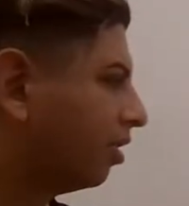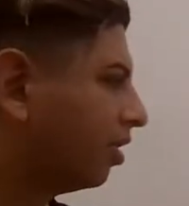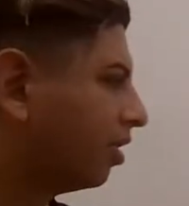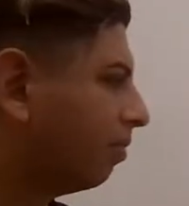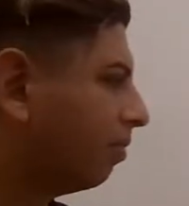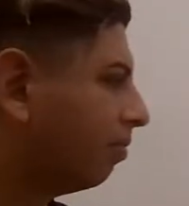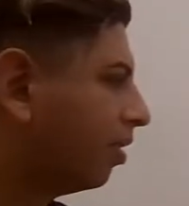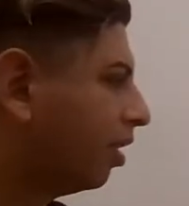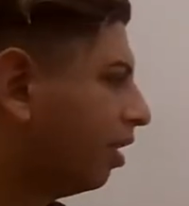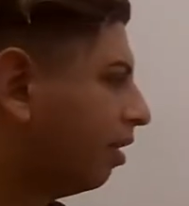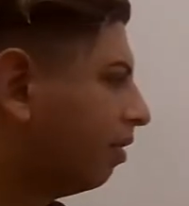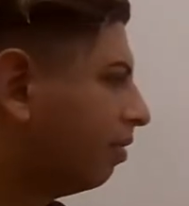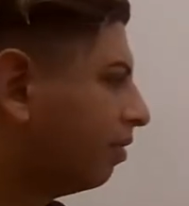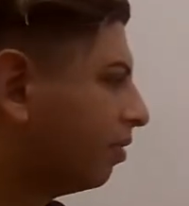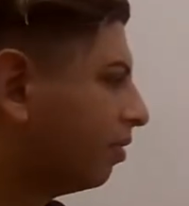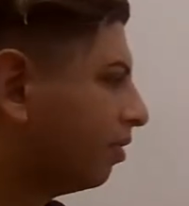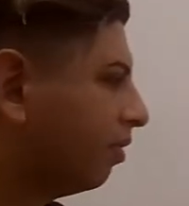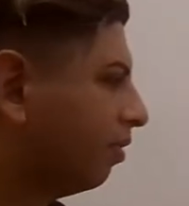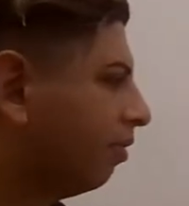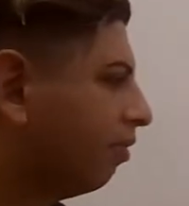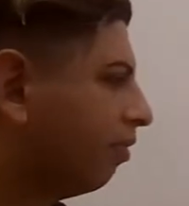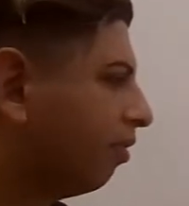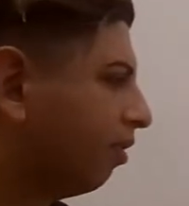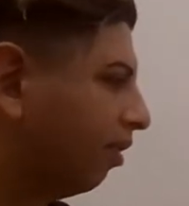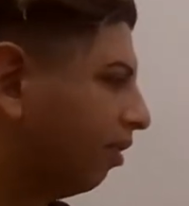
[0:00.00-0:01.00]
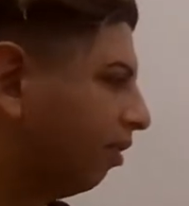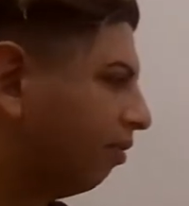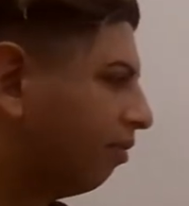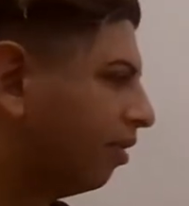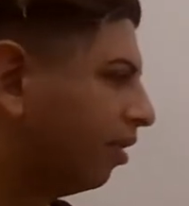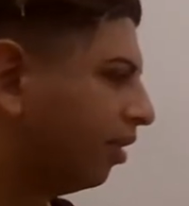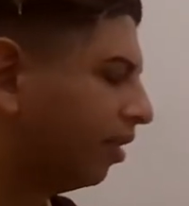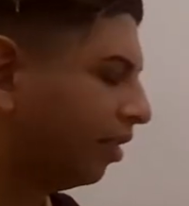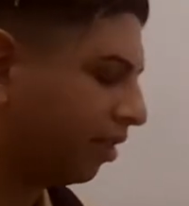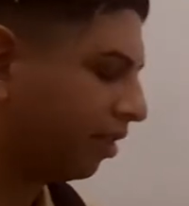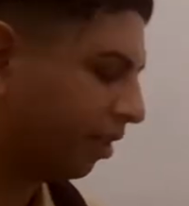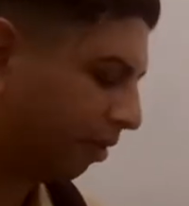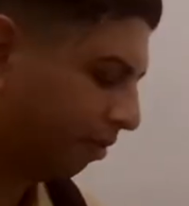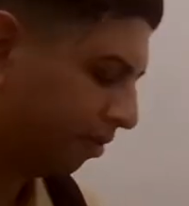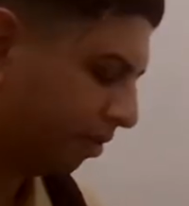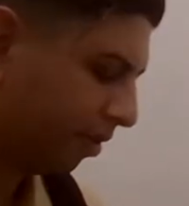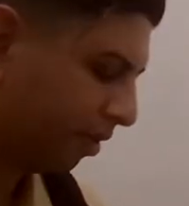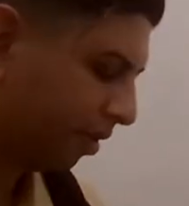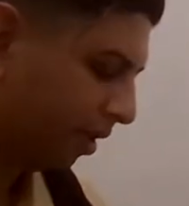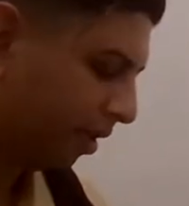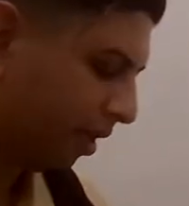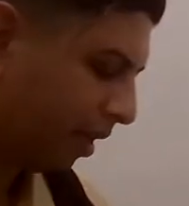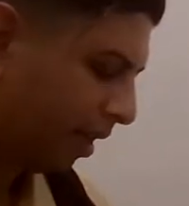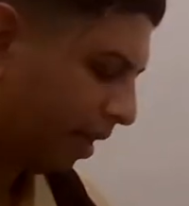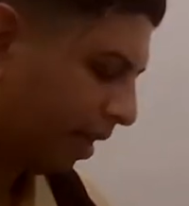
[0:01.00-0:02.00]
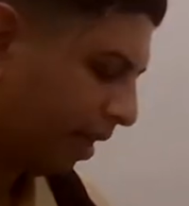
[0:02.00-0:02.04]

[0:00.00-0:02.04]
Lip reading: to something else or lower the dose.